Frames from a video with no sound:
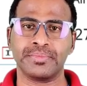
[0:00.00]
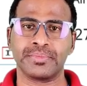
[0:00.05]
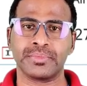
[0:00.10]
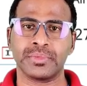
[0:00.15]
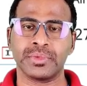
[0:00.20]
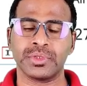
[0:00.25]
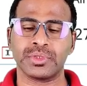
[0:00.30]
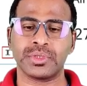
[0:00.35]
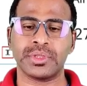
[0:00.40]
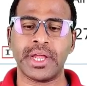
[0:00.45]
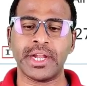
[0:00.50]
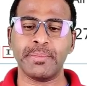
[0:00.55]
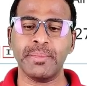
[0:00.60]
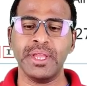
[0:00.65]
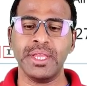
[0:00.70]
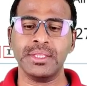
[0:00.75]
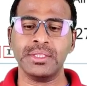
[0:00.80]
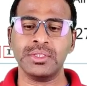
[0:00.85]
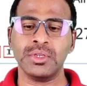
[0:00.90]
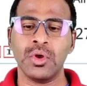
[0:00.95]
So that
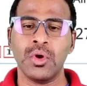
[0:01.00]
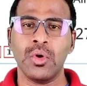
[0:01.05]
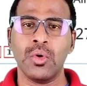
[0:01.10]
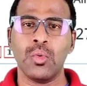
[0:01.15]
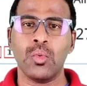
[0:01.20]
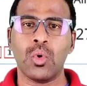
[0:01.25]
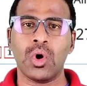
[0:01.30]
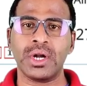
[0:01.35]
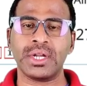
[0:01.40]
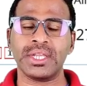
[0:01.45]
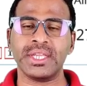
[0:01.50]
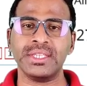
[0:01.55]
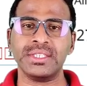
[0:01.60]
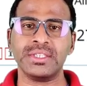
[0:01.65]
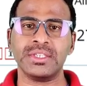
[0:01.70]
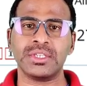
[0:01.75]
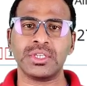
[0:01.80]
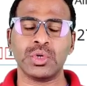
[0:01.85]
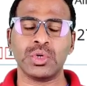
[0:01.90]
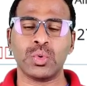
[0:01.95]
means what
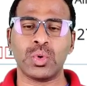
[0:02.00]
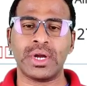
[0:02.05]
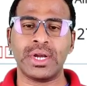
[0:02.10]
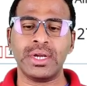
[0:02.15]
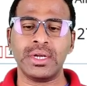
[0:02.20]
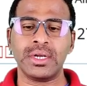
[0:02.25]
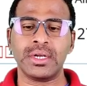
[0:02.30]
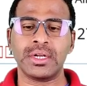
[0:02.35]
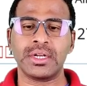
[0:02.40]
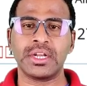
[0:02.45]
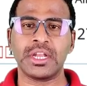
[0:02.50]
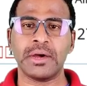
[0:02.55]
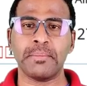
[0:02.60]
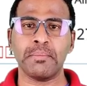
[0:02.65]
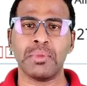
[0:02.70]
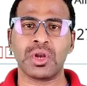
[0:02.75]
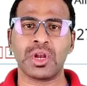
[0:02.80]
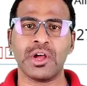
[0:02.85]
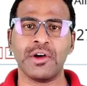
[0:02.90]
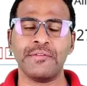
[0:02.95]
is your
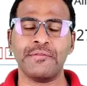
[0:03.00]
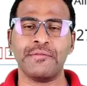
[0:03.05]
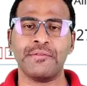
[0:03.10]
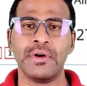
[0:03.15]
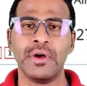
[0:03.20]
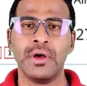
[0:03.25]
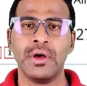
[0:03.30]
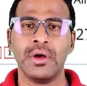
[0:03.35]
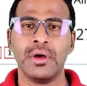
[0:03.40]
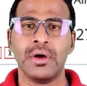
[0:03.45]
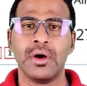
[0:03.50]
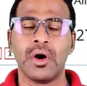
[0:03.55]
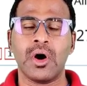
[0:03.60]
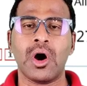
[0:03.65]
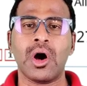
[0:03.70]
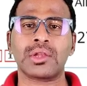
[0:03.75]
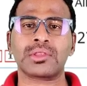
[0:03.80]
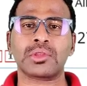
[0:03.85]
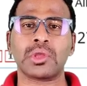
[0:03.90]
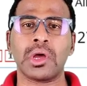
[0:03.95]
number of
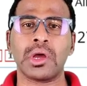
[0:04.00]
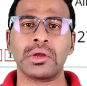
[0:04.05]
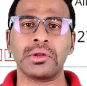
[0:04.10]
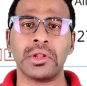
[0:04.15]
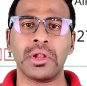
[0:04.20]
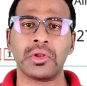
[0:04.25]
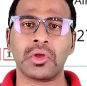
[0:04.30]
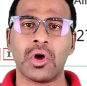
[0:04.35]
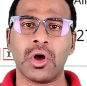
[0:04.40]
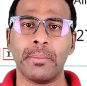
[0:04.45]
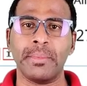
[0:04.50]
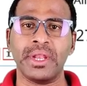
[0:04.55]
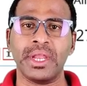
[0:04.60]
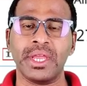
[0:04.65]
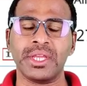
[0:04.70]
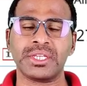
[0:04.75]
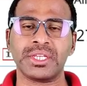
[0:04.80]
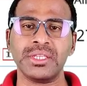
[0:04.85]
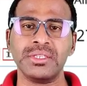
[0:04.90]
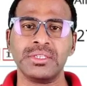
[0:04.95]
orthogonal
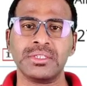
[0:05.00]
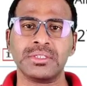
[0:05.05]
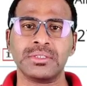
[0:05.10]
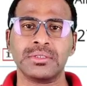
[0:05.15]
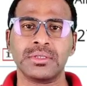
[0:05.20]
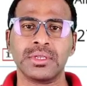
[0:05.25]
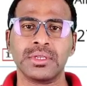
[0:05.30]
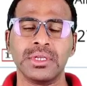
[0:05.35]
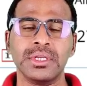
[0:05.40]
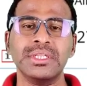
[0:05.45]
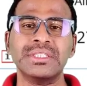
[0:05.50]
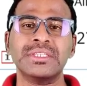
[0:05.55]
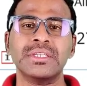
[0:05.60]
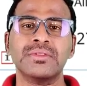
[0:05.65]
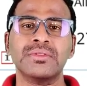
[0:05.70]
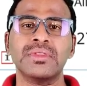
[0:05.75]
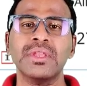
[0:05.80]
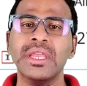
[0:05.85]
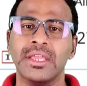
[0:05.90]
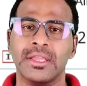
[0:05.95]
combinations? It's a
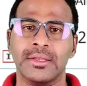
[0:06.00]
3.